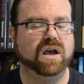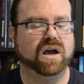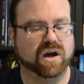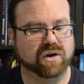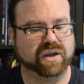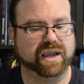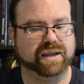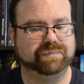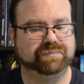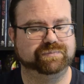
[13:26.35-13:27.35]
Okay,
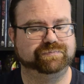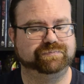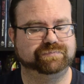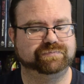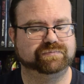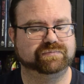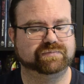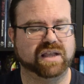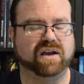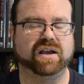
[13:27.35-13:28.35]

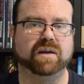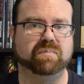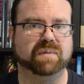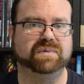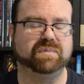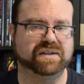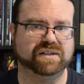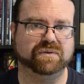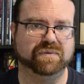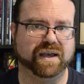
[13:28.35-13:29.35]
now I kind of bummed
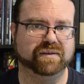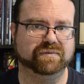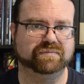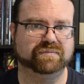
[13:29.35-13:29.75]
myself out.